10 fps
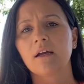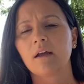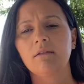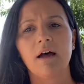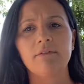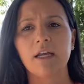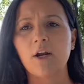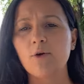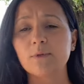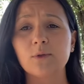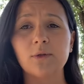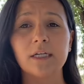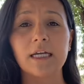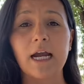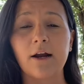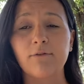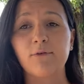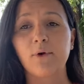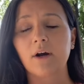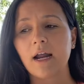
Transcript: loving and homeschooling and caring for.